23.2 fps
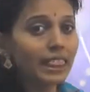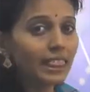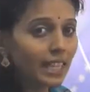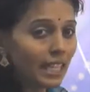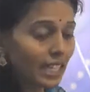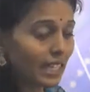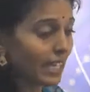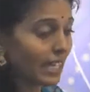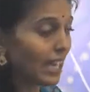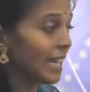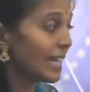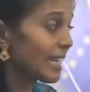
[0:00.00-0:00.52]

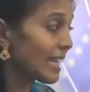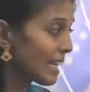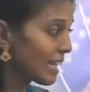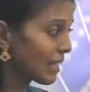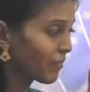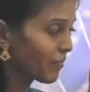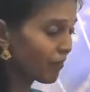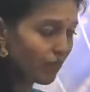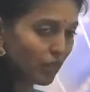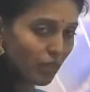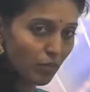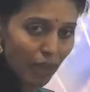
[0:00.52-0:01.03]
Then again,
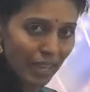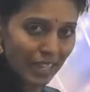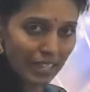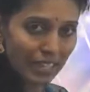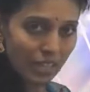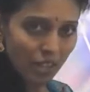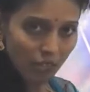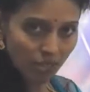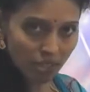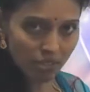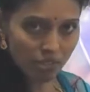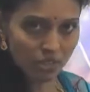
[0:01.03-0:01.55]
if the
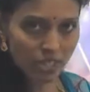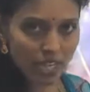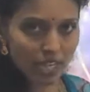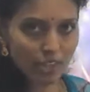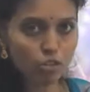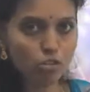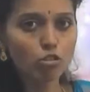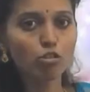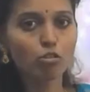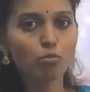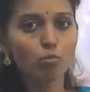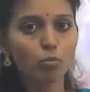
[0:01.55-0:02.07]
final ray
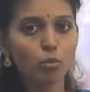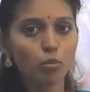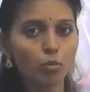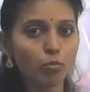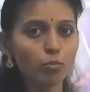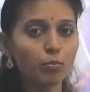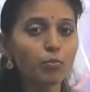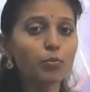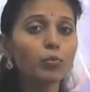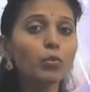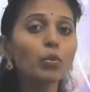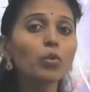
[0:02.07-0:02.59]
starts to move
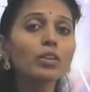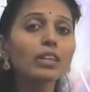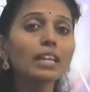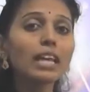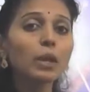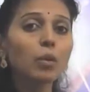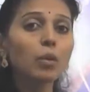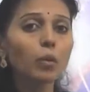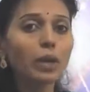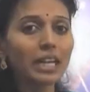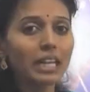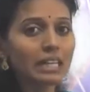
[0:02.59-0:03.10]
more
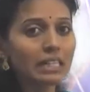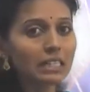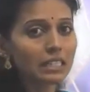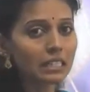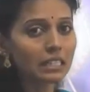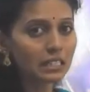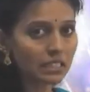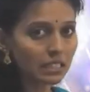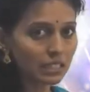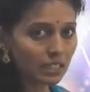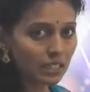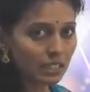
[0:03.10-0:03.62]
than
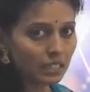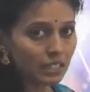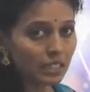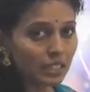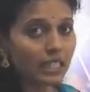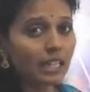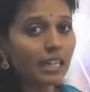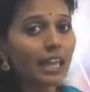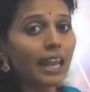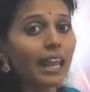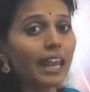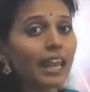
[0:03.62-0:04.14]
180 degree,
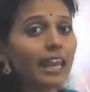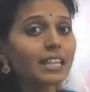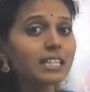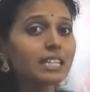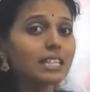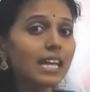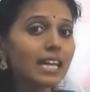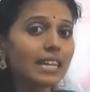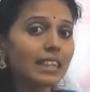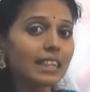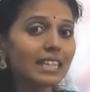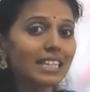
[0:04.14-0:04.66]

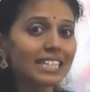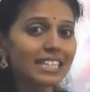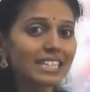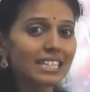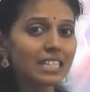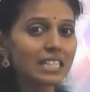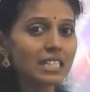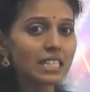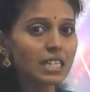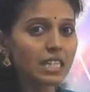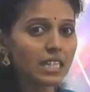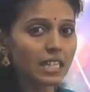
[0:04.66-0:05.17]
less than
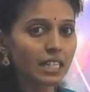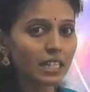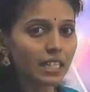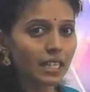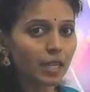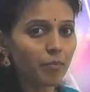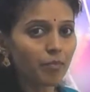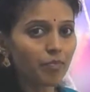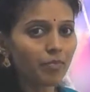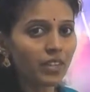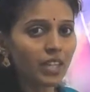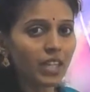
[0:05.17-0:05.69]
360
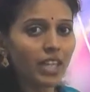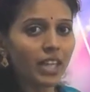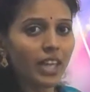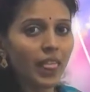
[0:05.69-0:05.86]
degree,